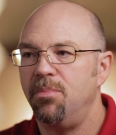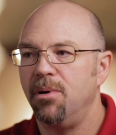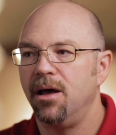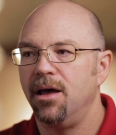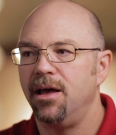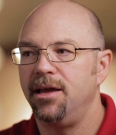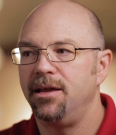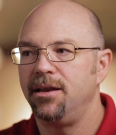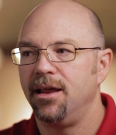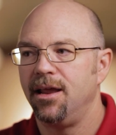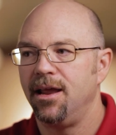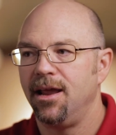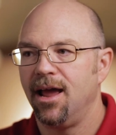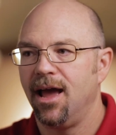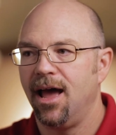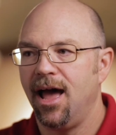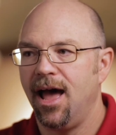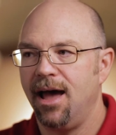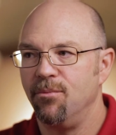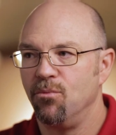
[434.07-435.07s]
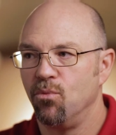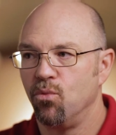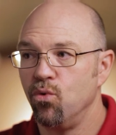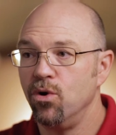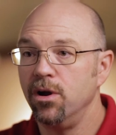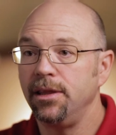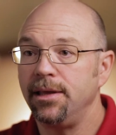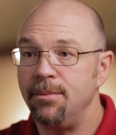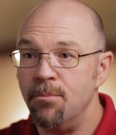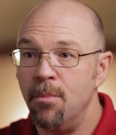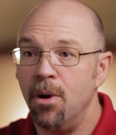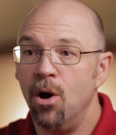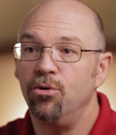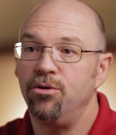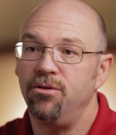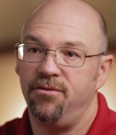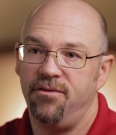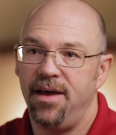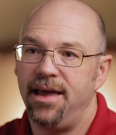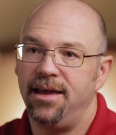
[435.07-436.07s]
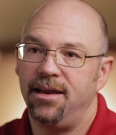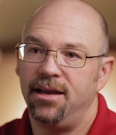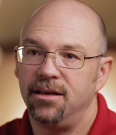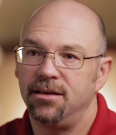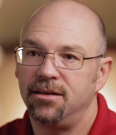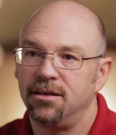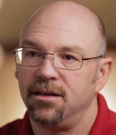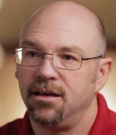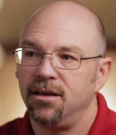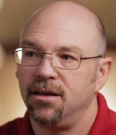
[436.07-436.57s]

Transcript: but I'm really motivated.